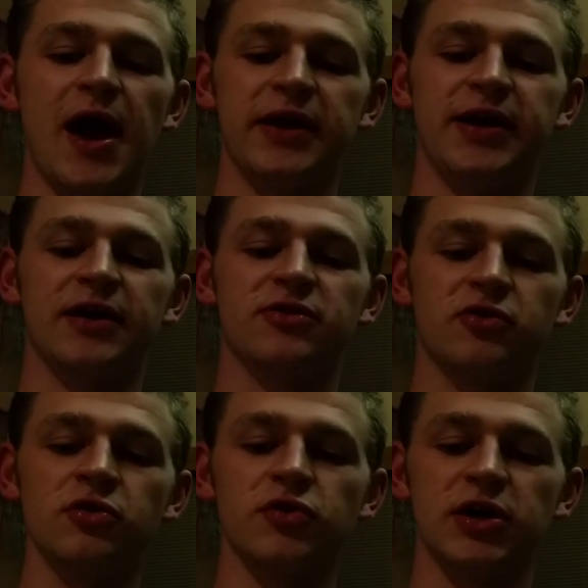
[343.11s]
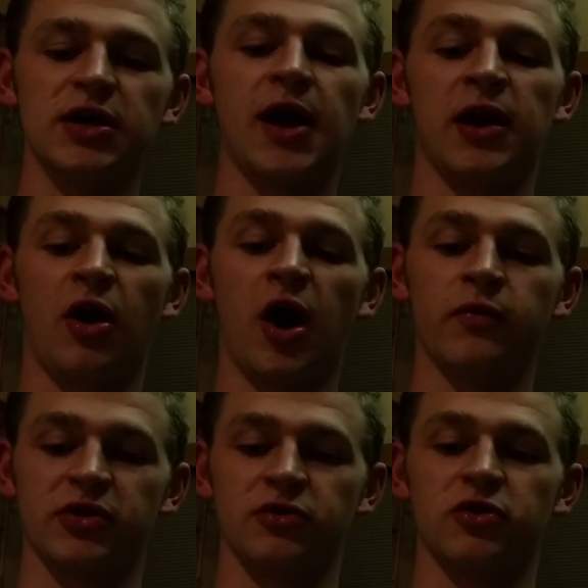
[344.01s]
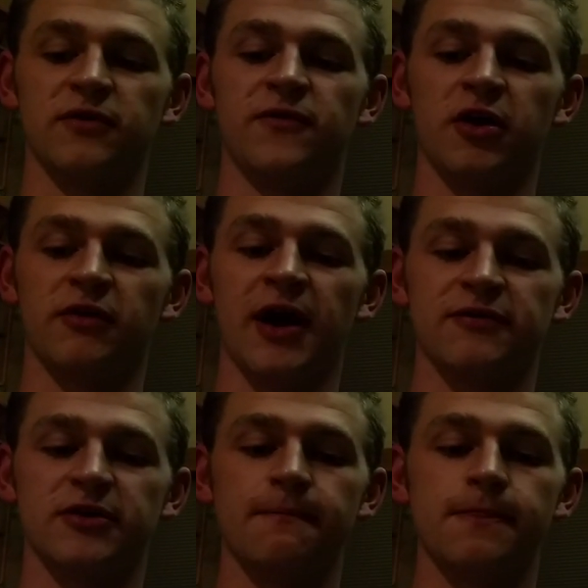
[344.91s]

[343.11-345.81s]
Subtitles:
and takes good looking and high resolution photographs.